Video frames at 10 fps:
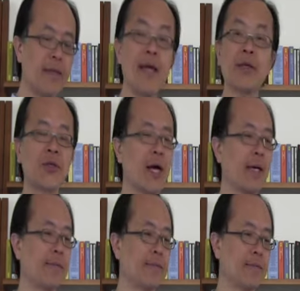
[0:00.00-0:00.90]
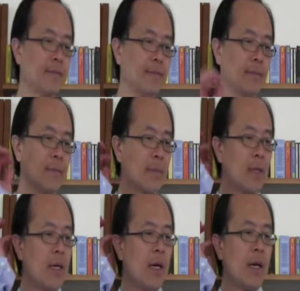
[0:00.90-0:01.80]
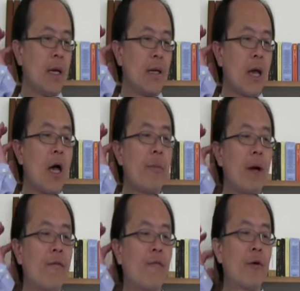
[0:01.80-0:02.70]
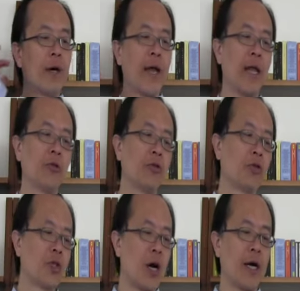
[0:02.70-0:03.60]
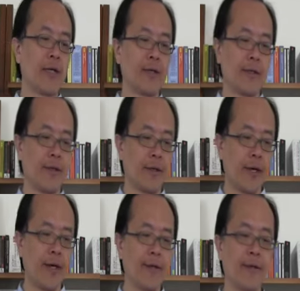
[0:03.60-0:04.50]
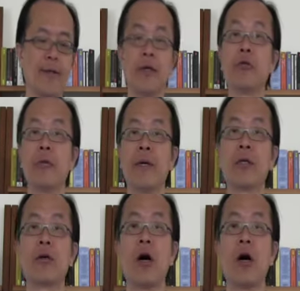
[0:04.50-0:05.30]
Next slide. And how about for Energy Start? Okay, the incremental